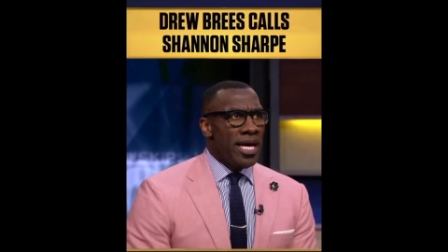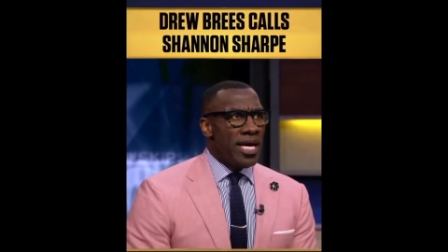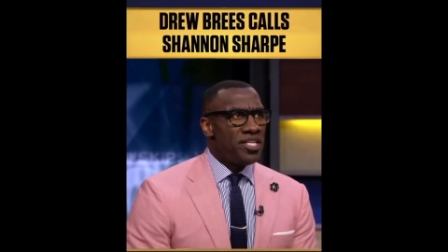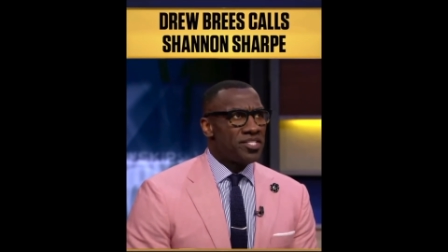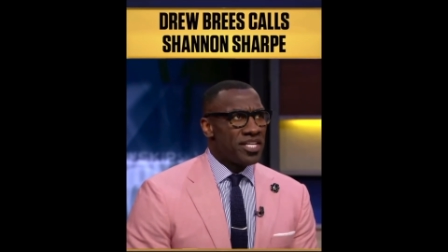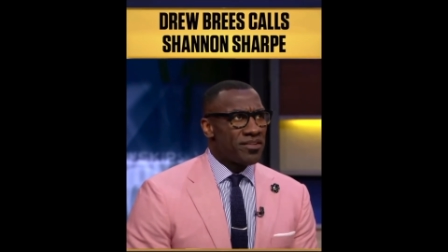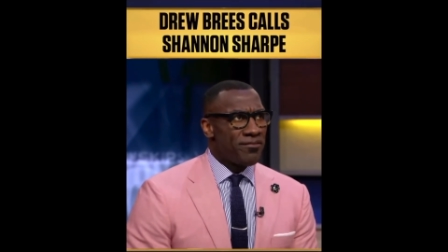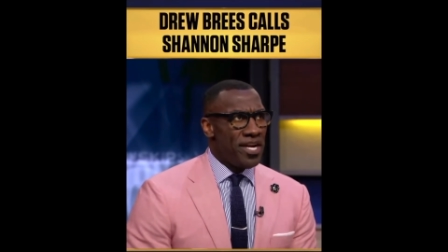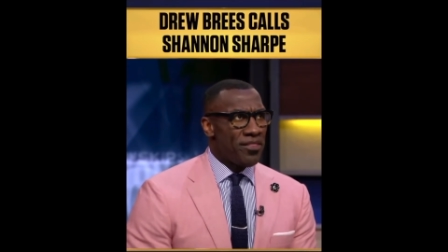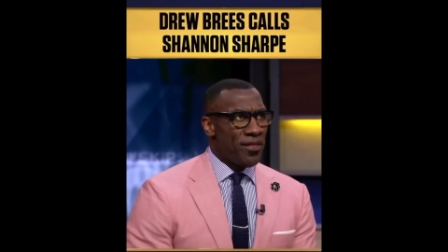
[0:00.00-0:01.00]
He just says, if
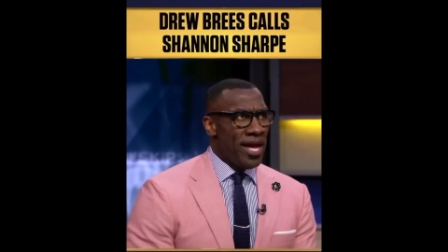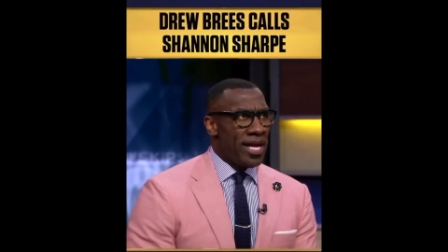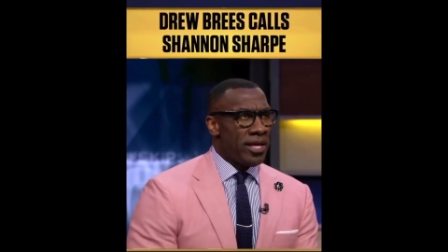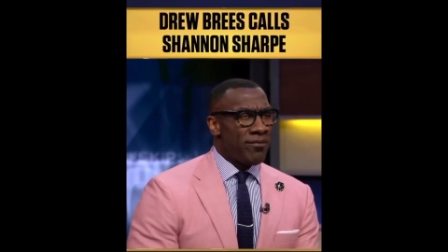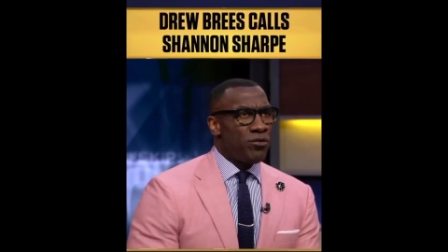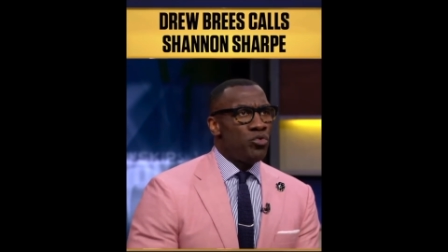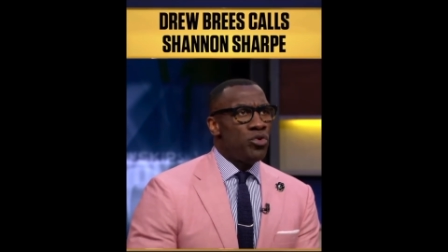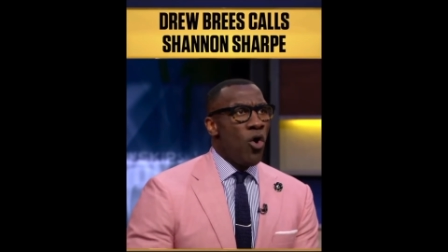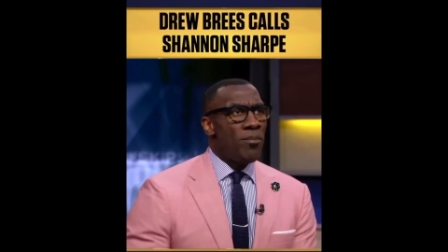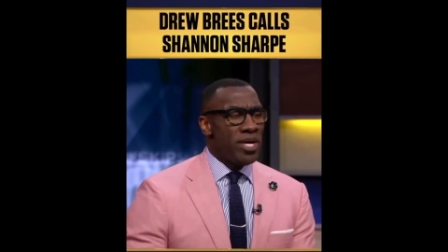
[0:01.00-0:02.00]
anything, if you
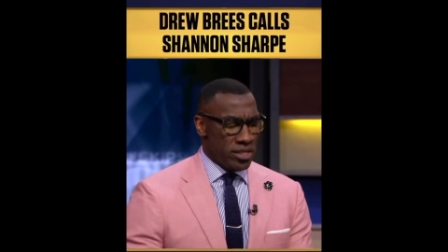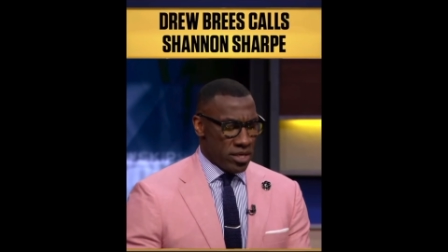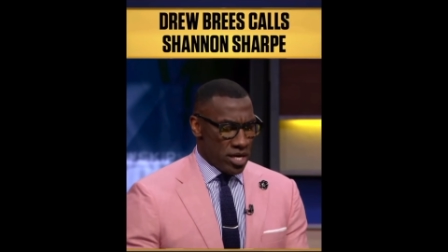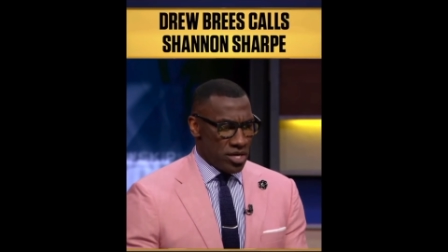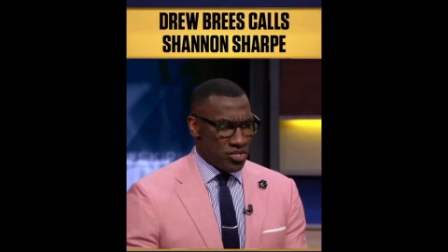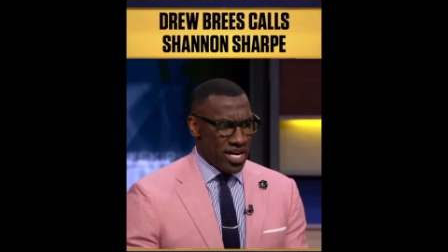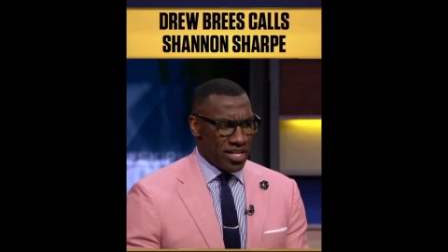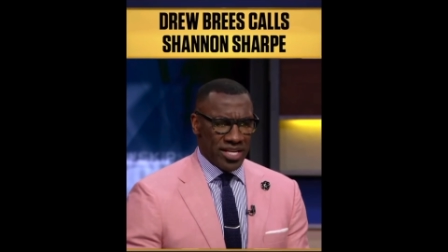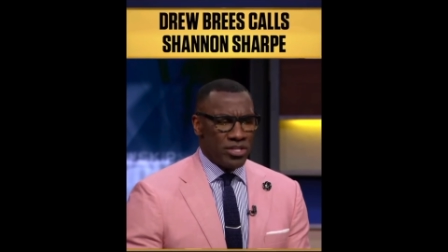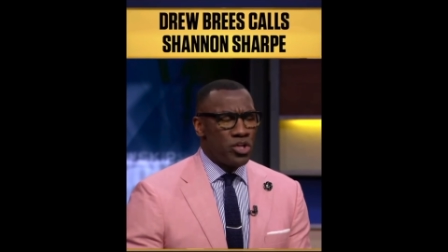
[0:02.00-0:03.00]
know me,
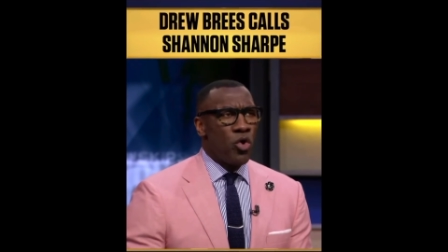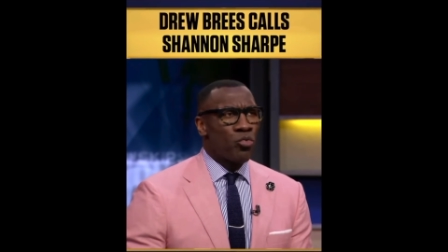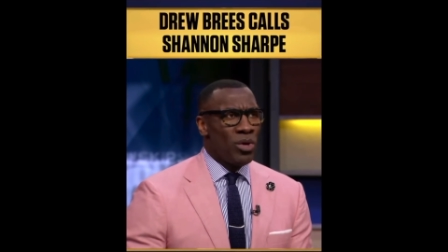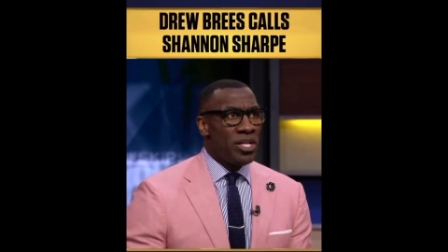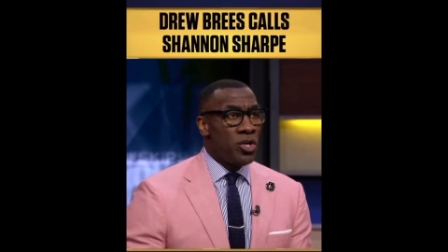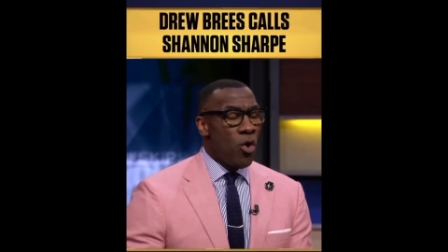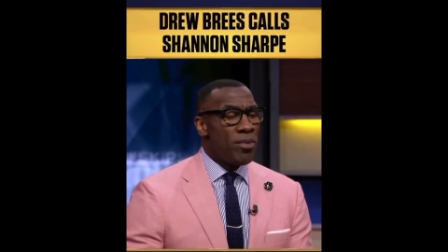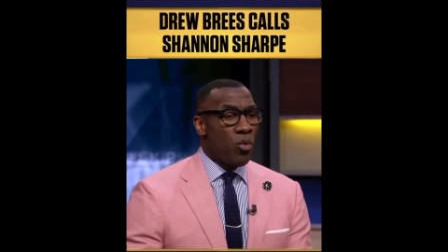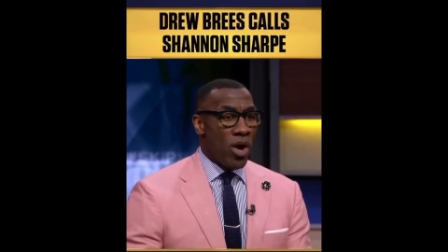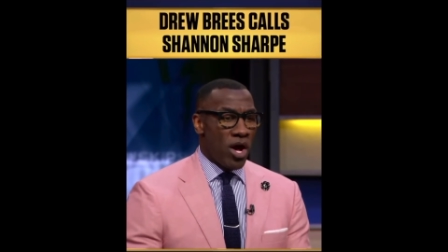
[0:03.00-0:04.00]
Shannon, and you don't really know
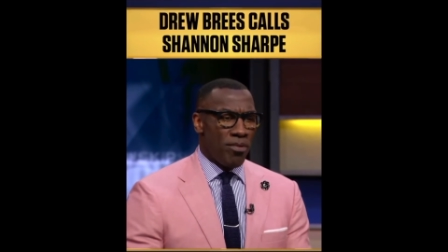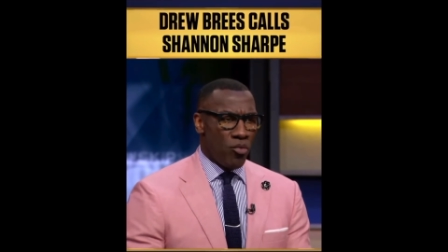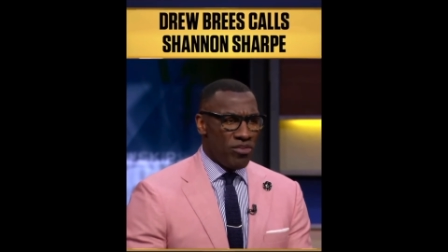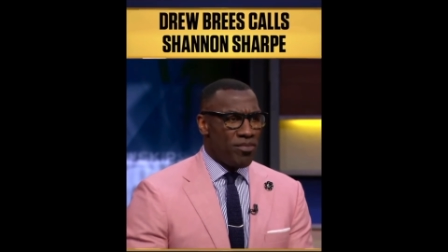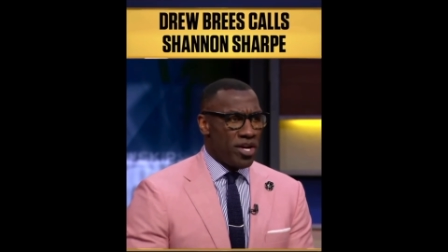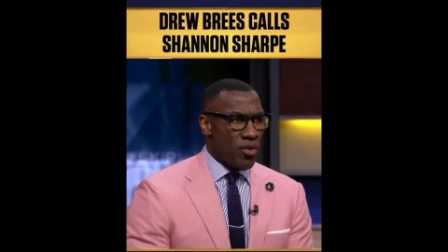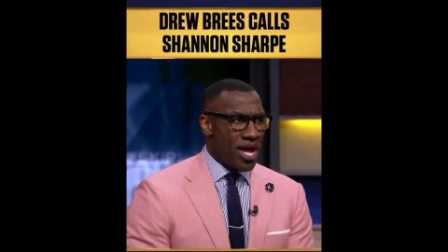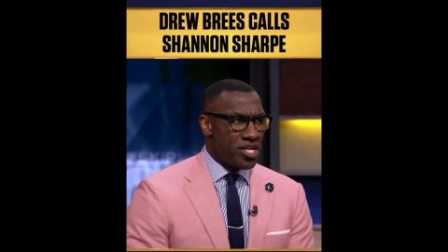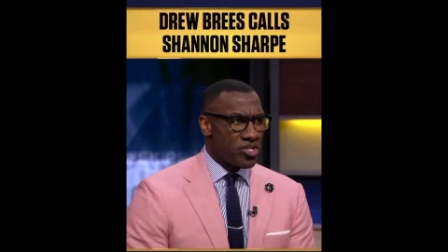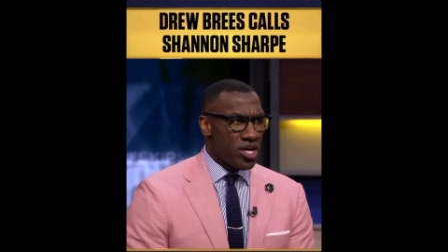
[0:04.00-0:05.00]
me well, but we've been
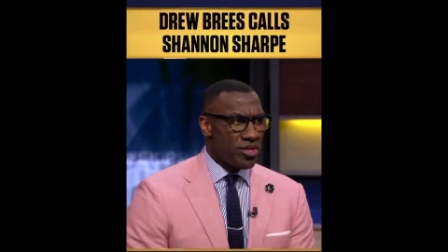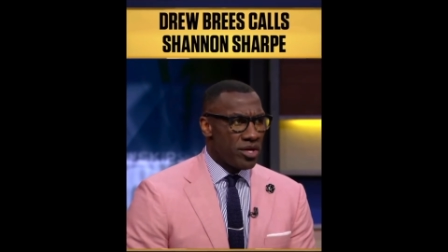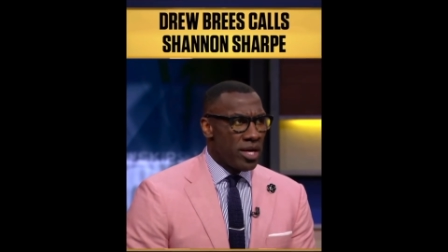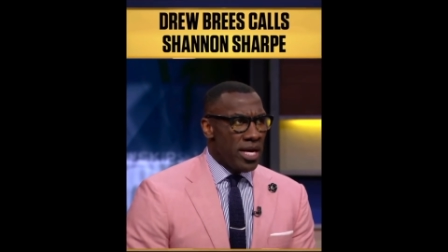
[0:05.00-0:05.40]
around each other.